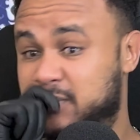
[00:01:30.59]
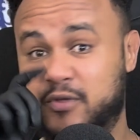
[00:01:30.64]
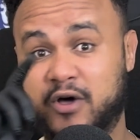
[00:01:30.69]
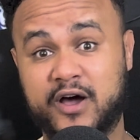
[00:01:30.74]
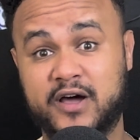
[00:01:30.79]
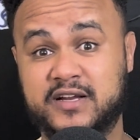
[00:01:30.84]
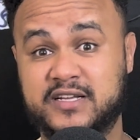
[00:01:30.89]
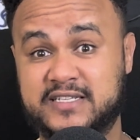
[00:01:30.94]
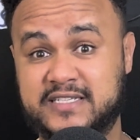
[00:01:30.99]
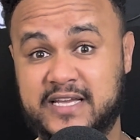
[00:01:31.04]
Not
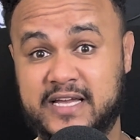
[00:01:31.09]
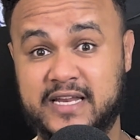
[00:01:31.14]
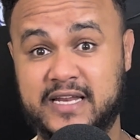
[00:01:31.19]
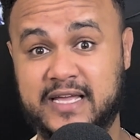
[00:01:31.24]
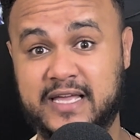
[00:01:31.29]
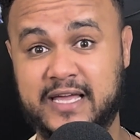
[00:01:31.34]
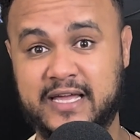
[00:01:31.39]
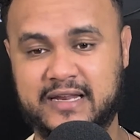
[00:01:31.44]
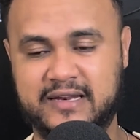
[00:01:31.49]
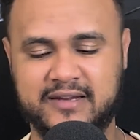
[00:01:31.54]
going to say it
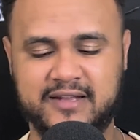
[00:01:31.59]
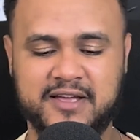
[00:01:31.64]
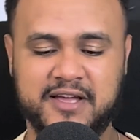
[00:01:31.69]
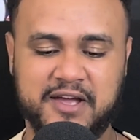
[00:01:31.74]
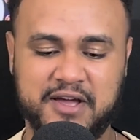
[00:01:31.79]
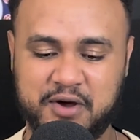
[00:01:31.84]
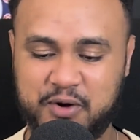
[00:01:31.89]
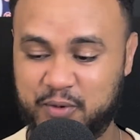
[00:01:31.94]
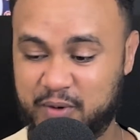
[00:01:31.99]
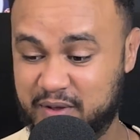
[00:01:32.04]
again.
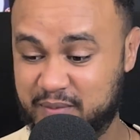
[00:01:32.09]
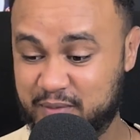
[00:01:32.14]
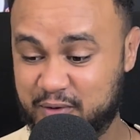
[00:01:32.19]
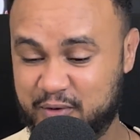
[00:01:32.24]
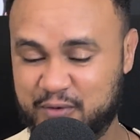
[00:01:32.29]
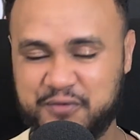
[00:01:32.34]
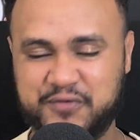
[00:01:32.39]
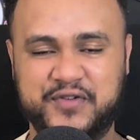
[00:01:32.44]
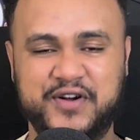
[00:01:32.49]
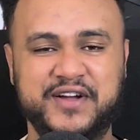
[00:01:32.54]
We
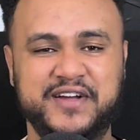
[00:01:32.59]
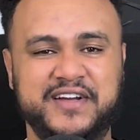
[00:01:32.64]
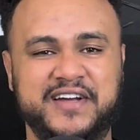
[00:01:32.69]
move.